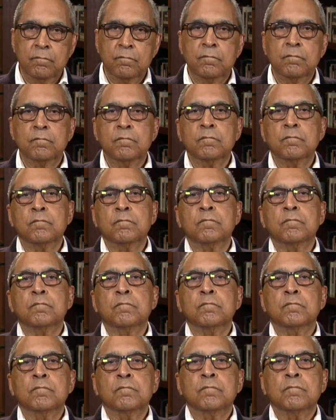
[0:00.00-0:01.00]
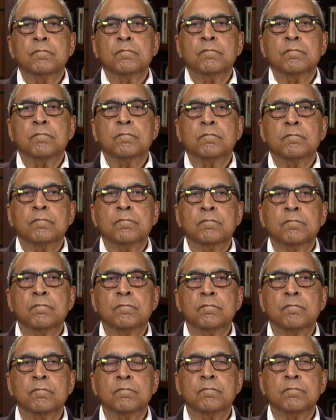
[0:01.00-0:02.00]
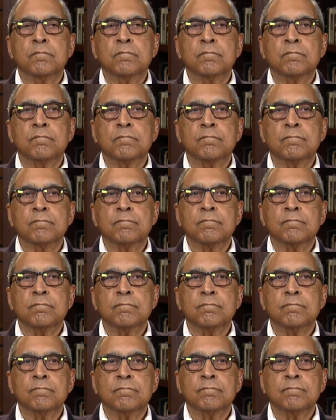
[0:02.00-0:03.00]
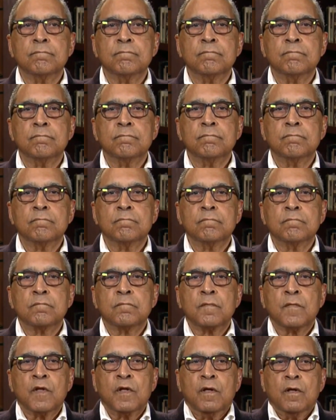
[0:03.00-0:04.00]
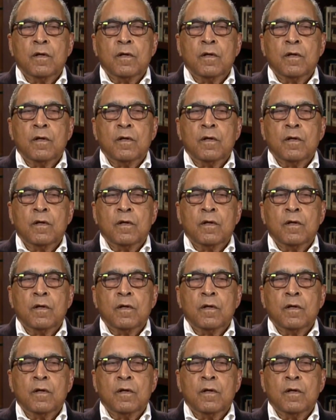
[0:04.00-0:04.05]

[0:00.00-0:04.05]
This person isn't speaking.